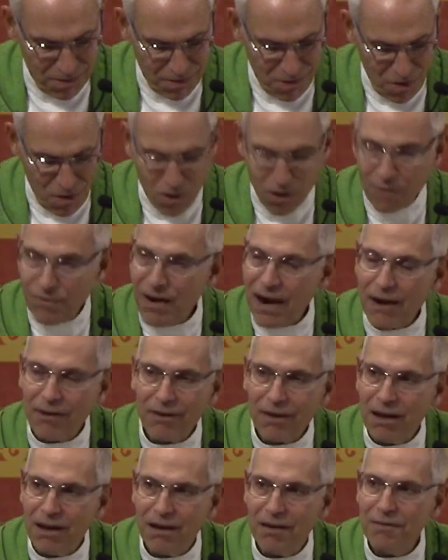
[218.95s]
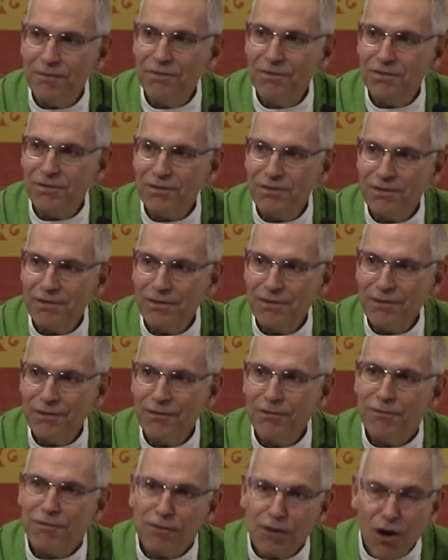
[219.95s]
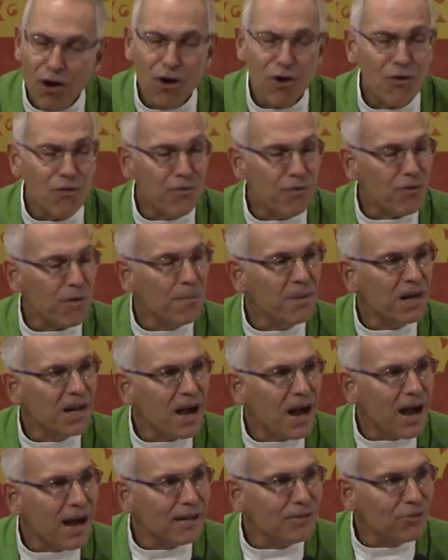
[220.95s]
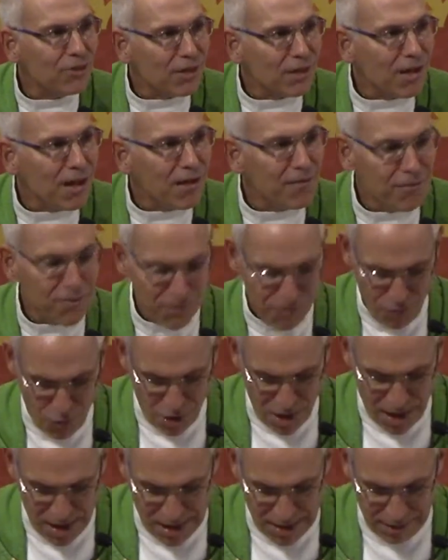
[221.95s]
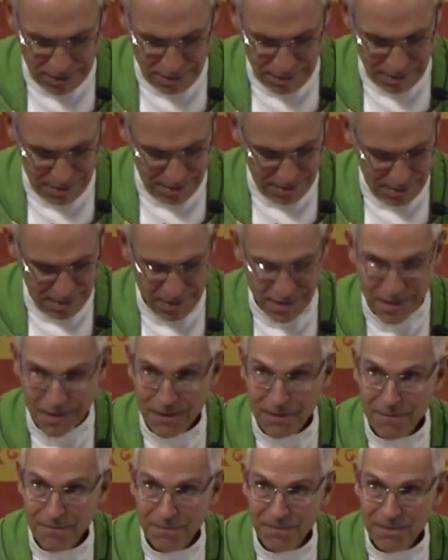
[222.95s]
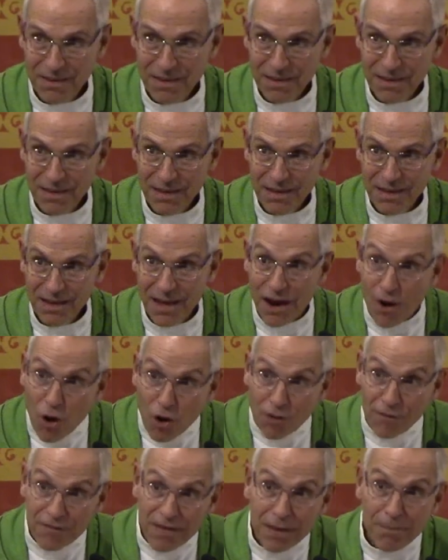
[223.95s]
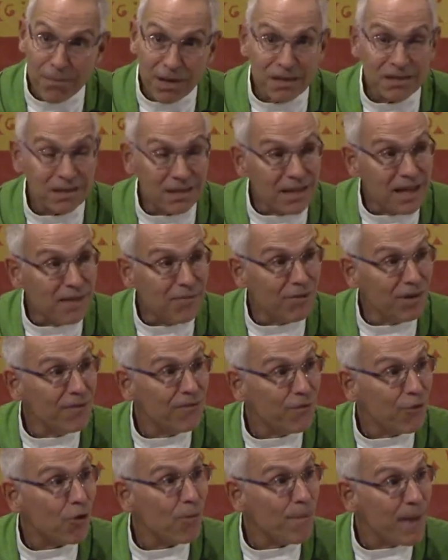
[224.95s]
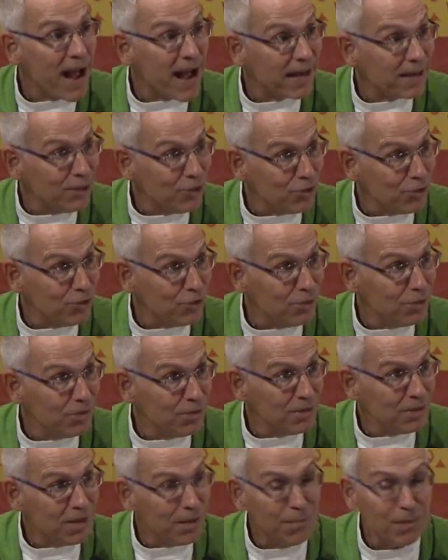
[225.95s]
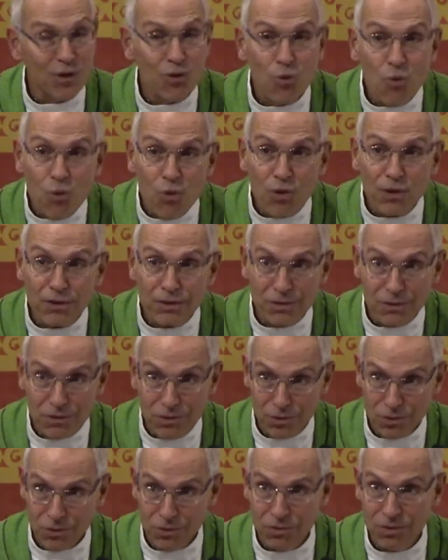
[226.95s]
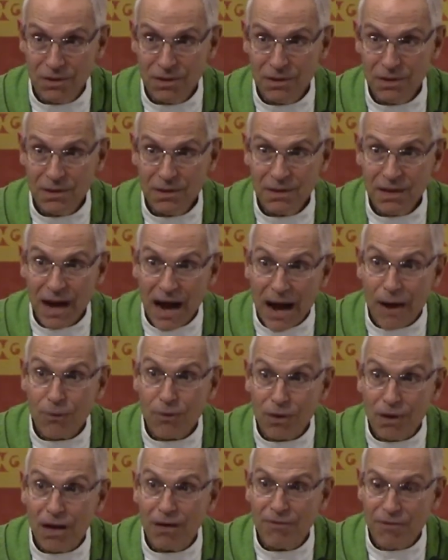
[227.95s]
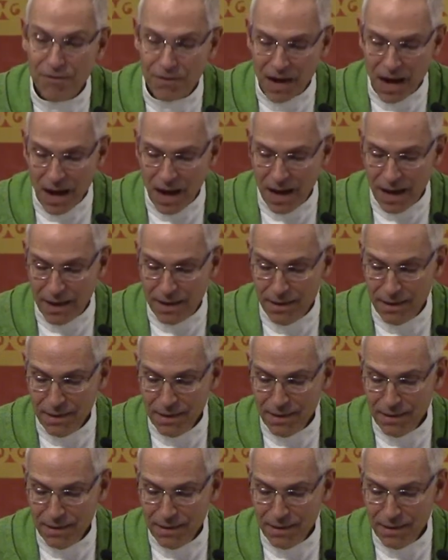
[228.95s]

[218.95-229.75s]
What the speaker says: All of our loves flow from God's love for us, and all of them must then refer back to and be ordered to our love of God.